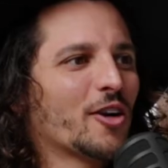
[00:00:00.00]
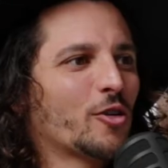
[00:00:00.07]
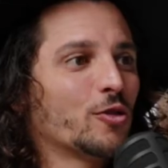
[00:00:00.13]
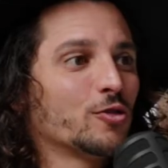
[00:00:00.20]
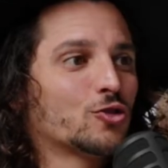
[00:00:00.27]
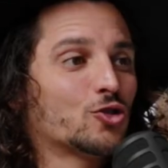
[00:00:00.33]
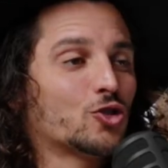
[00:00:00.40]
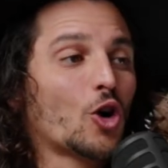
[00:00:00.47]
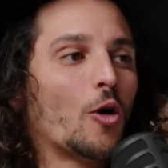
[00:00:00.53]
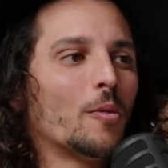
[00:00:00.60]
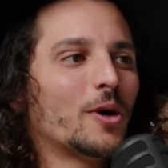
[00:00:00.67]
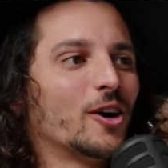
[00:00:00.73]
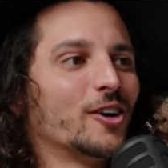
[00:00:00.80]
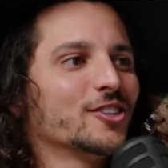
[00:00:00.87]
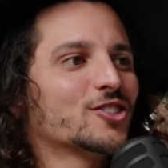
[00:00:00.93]
growth so
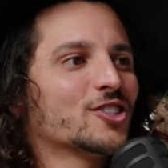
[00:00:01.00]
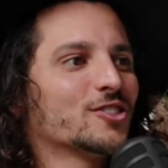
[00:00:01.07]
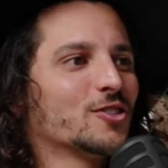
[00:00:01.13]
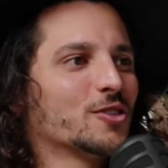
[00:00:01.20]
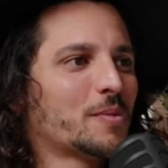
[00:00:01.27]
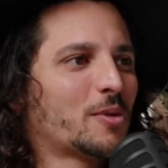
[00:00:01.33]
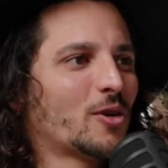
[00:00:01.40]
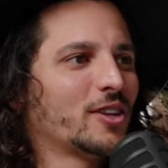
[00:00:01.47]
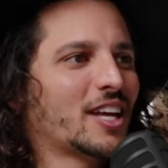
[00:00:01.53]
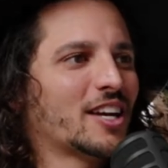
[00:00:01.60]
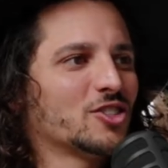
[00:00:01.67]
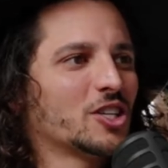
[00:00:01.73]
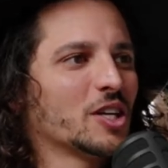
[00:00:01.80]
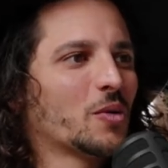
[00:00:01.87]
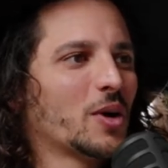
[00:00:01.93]
much to the point that
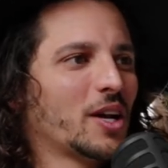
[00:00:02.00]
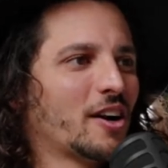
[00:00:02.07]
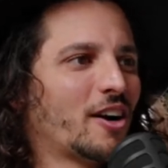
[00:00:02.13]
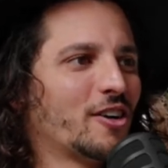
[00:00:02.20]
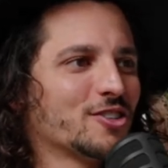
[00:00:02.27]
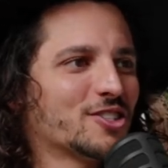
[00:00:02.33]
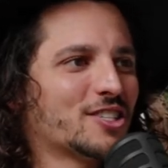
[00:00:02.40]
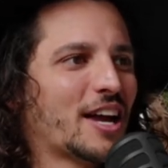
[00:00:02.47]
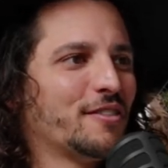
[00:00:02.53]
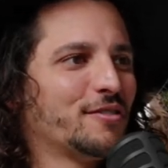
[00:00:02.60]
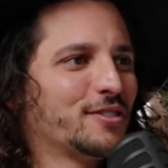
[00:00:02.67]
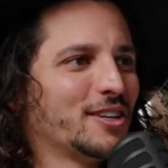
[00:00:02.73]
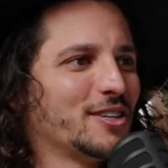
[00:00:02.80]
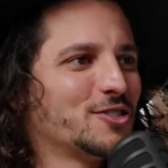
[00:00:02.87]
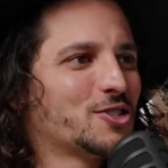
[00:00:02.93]
she quit her
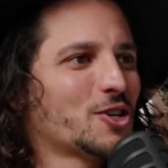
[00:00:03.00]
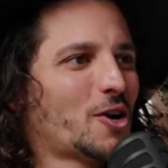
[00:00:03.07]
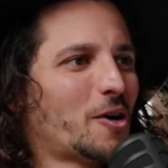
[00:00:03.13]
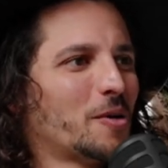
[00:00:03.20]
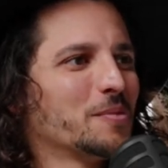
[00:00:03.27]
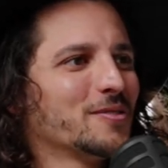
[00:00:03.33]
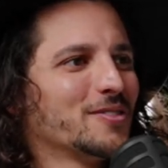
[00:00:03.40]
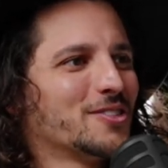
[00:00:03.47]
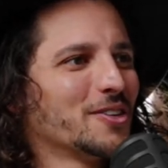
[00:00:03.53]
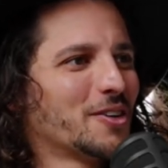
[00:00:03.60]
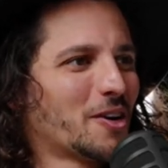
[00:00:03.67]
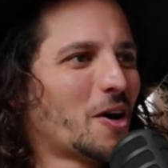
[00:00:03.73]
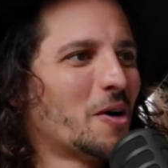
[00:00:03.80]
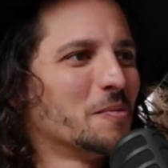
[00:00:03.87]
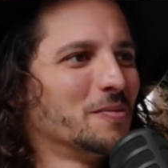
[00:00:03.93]
safety job to
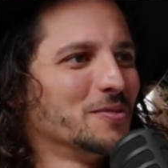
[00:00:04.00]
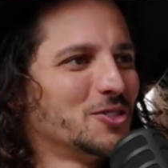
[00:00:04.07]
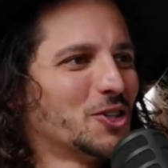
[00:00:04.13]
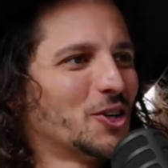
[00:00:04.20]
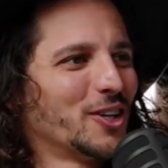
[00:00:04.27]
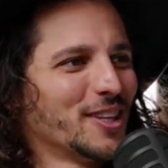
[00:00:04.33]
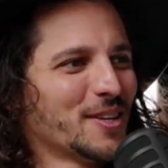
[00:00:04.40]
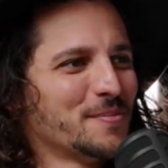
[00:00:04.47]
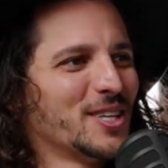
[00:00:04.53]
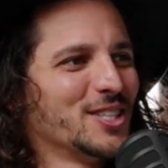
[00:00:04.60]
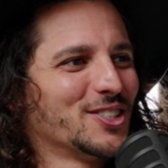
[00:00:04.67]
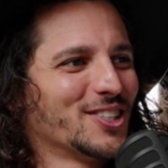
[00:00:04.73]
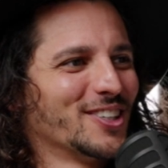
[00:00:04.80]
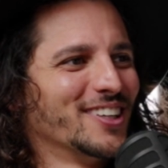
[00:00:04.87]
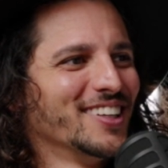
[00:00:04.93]
come join the
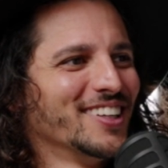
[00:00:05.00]
mission.